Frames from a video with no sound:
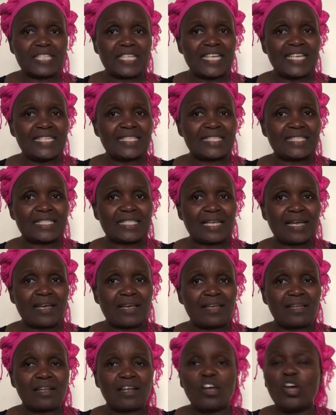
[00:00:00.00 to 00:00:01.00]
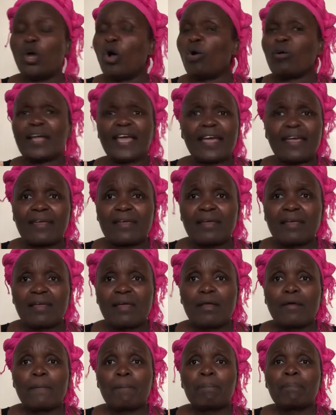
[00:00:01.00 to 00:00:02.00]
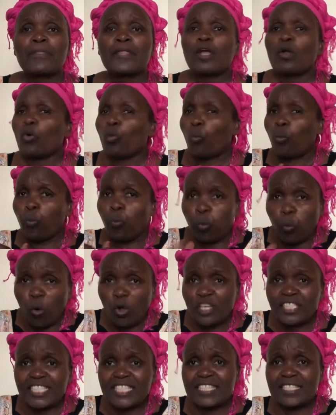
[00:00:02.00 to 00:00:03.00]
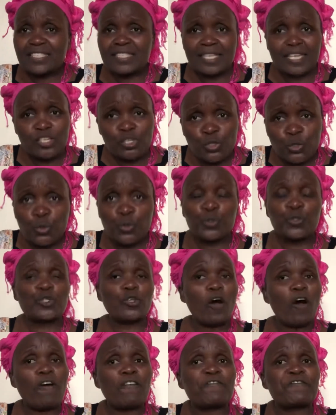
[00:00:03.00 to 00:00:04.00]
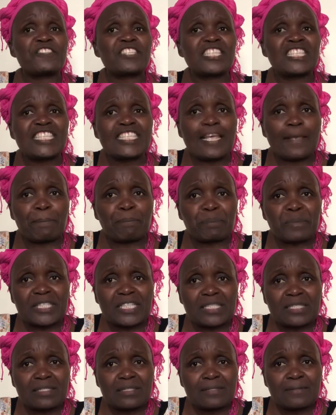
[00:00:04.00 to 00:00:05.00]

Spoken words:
inside. Okay, what is the use of zips?